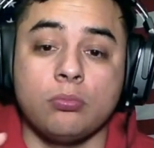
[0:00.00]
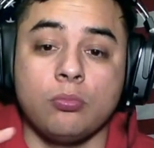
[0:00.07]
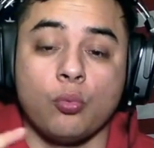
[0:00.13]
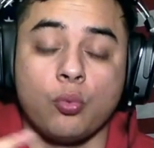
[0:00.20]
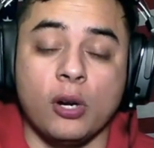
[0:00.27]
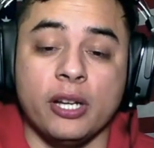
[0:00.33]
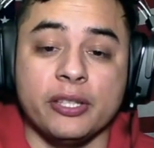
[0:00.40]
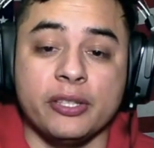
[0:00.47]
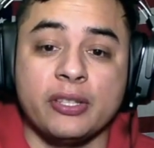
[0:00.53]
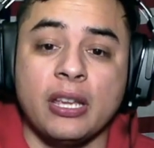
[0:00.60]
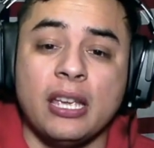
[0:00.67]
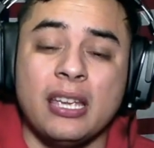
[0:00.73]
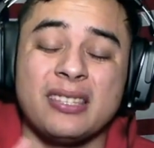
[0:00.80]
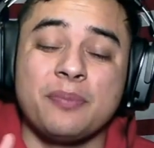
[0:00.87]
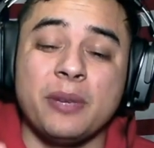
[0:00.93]
runs.
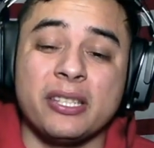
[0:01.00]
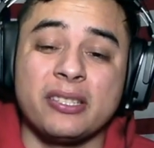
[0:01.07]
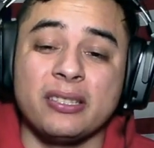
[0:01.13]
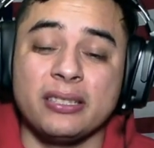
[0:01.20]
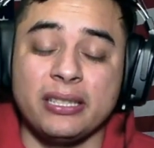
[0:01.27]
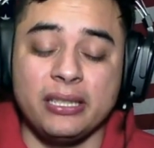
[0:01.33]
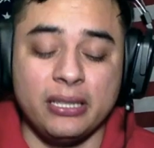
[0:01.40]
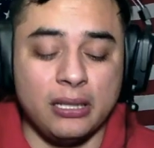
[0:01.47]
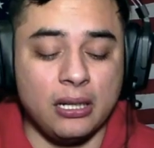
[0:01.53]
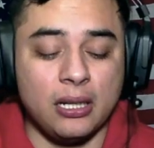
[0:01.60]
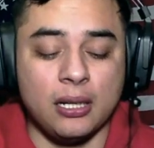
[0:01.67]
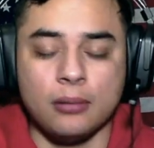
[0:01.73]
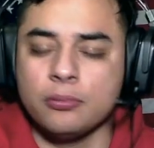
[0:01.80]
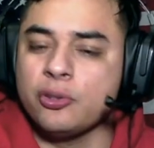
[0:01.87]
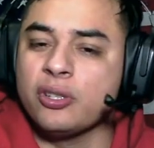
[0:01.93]
Especially,
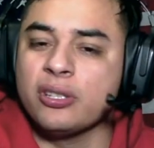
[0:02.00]
you